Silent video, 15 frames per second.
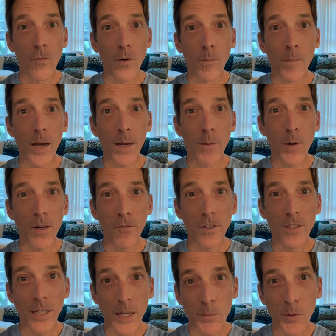my
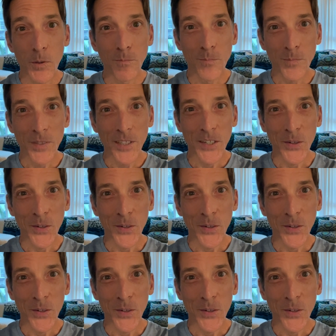breakfast table to